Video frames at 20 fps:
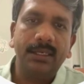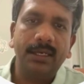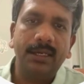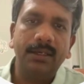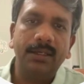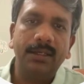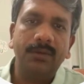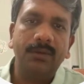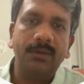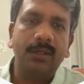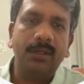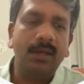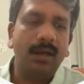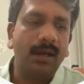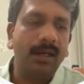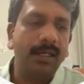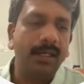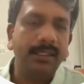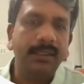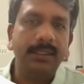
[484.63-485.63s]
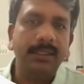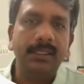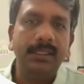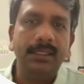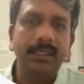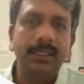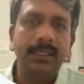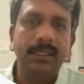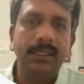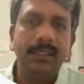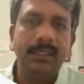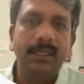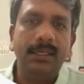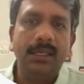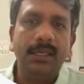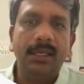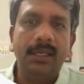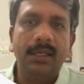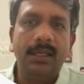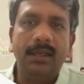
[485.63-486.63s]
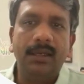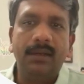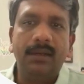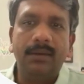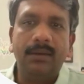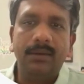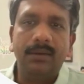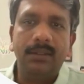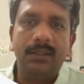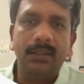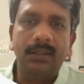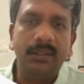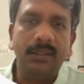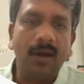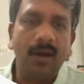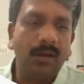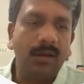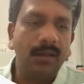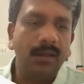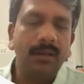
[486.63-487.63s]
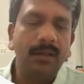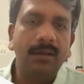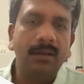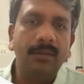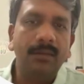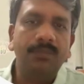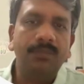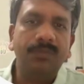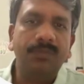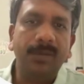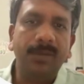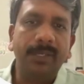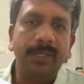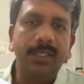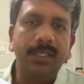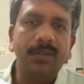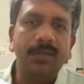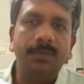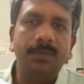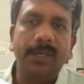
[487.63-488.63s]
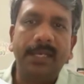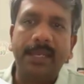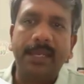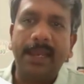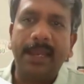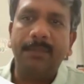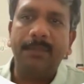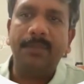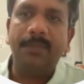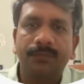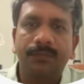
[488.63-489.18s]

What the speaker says: and you're calling the docker image my app.